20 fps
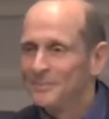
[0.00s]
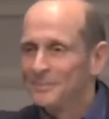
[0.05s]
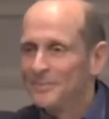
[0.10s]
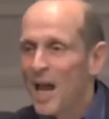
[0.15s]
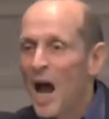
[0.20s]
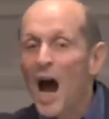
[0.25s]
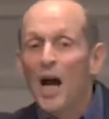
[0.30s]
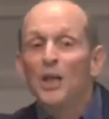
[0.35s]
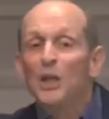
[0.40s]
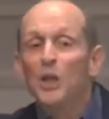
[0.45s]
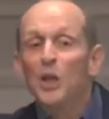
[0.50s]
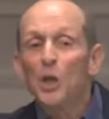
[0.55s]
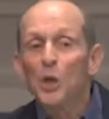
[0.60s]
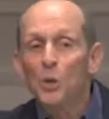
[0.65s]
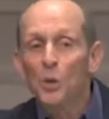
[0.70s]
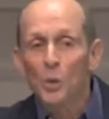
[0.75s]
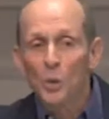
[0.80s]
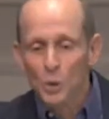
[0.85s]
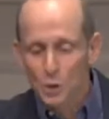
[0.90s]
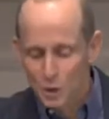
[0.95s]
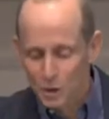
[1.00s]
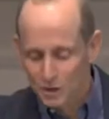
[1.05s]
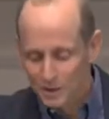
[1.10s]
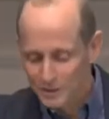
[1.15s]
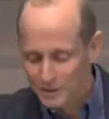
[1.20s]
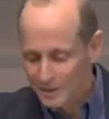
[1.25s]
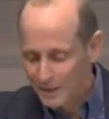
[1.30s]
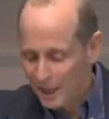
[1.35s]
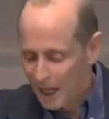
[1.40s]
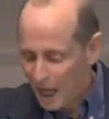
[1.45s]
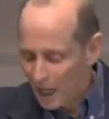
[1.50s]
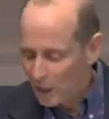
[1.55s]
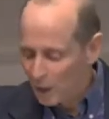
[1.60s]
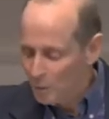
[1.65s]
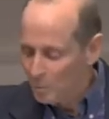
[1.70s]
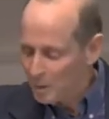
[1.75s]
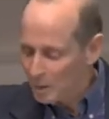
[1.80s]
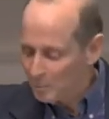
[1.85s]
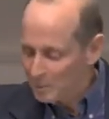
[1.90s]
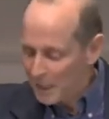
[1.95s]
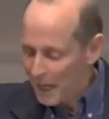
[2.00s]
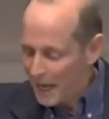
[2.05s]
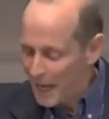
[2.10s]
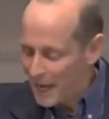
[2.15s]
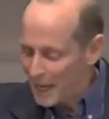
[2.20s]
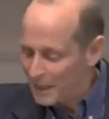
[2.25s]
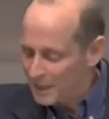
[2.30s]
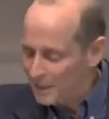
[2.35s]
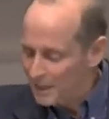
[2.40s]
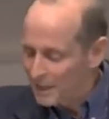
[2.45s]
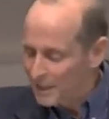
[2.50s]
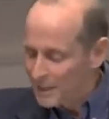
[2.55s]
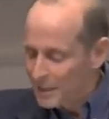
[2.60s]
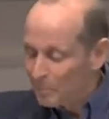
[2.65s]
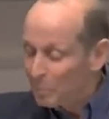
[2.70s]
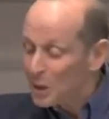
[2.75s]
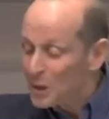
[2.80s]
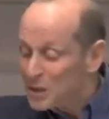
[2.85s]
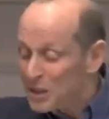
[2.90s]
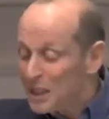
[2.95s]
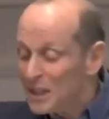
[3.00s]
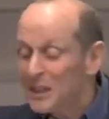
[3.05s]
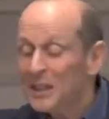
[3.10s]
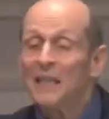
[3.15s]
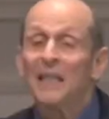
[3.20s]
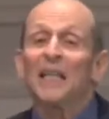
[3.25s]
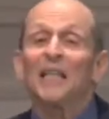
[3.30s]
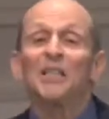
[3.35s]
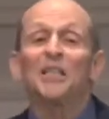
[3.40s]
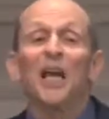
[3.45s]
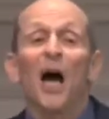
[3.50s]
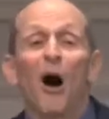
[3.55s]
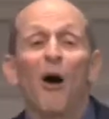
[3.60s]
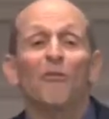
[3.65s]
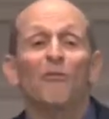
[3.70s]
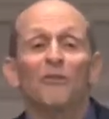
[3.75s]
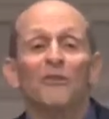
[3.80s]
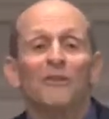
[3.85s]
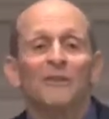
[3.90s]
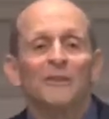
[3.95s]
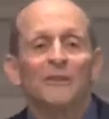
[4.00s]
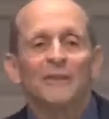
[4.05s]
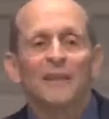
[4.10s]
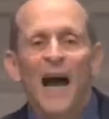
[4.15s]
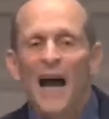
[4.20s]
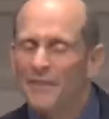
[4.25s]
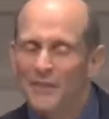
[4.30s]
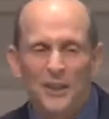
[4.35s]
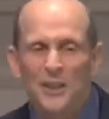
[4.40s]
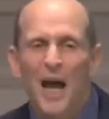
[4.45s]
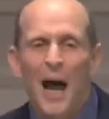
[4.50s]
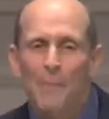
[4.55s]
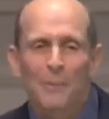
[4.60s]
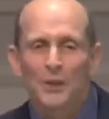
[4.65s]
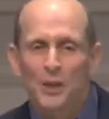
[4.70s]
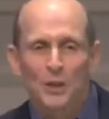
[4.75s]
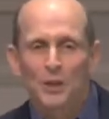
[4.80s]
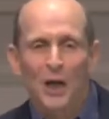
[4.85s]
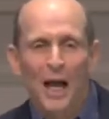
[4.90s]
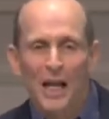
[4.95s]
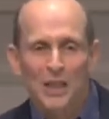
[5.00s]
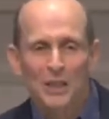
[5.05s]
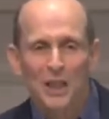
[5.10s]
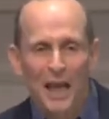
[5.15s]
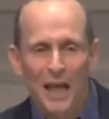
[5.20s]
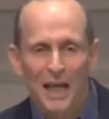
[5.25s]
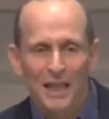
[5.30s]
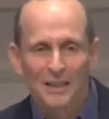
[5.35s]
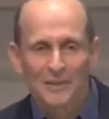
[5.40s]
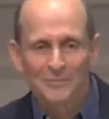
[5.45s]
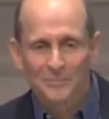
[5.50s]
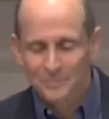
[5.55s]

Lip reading: A huge aluminum can presenting itself at the top of the trash can.